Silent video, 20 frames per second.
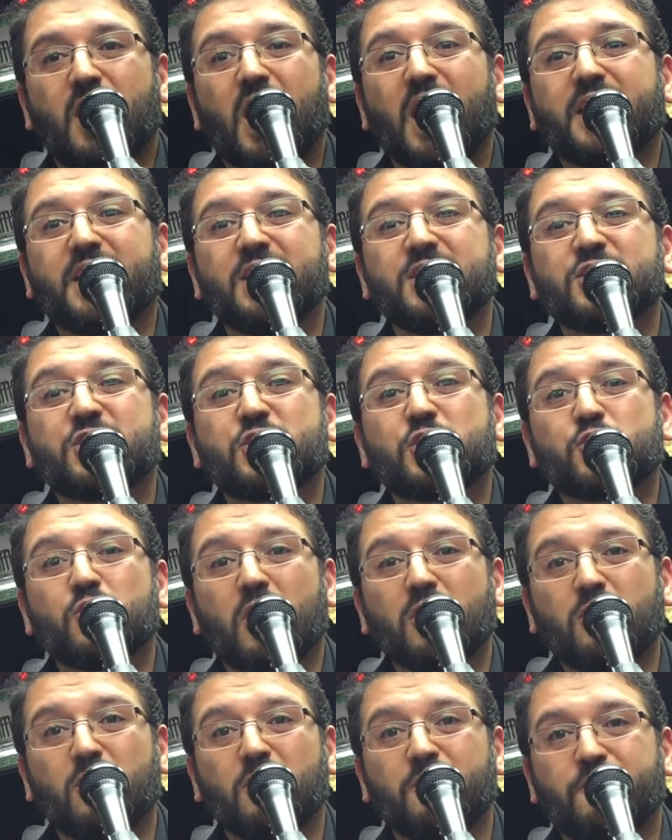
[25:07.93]
I can
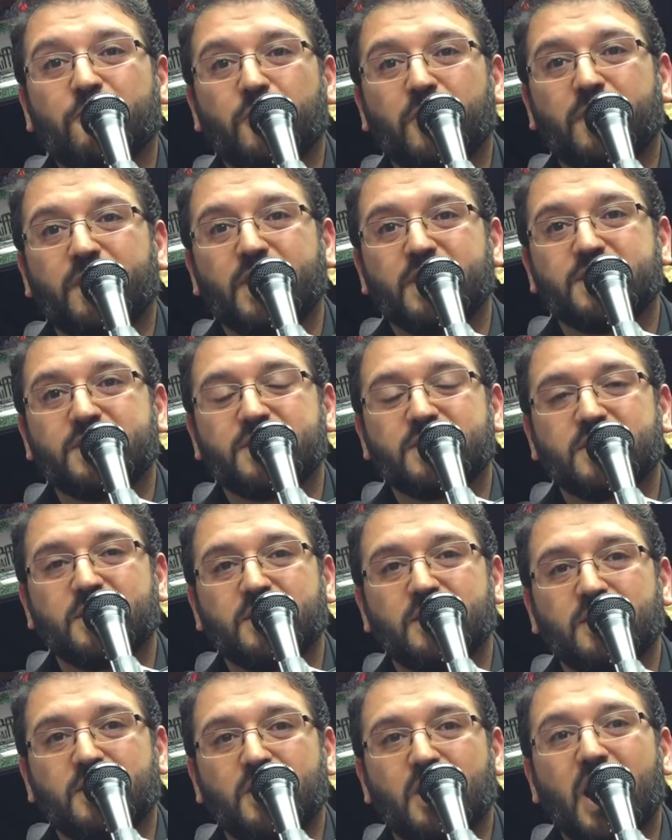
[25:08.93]
struggle for this.
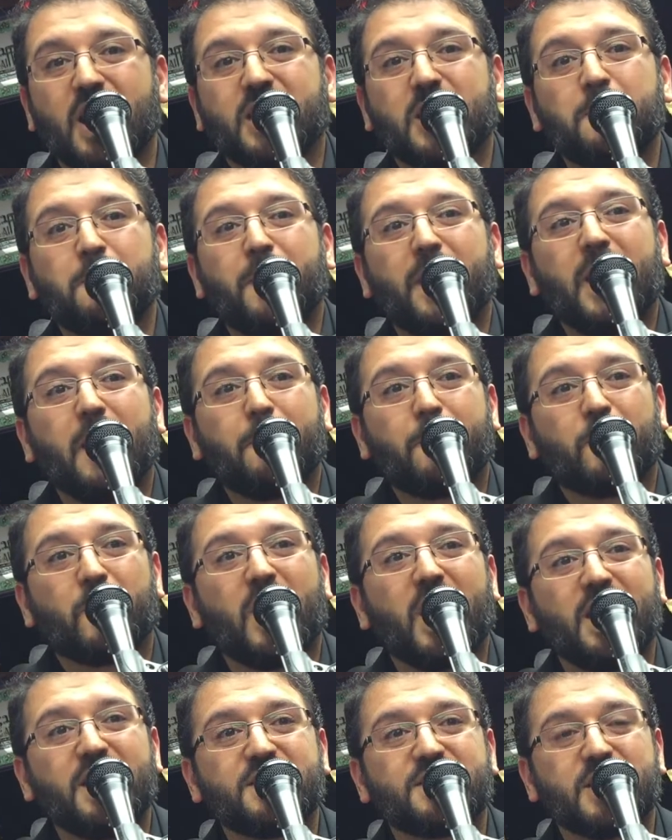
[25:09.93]
I can pay a
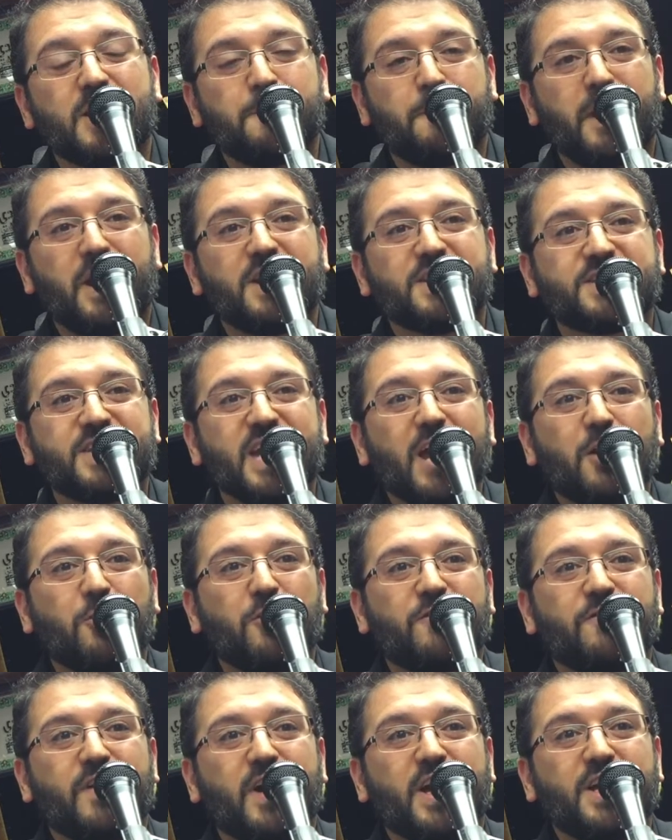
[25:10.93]
price and pay a
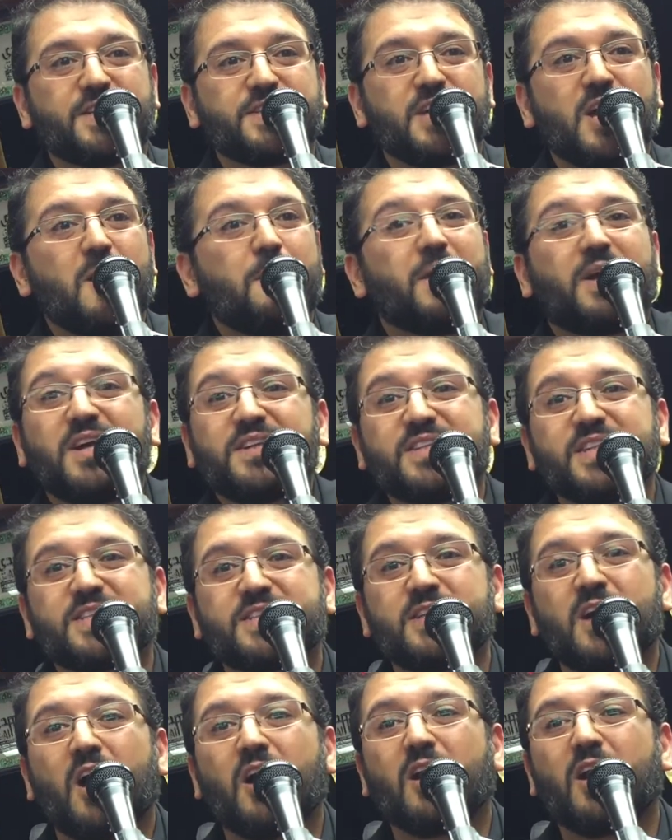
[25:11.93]
sacrifice because
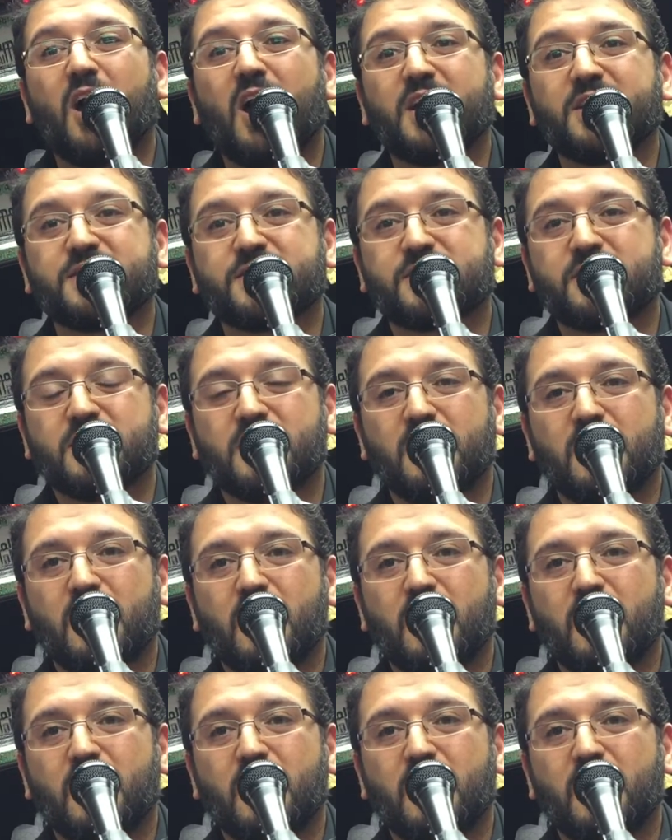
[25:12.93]
it's not lost.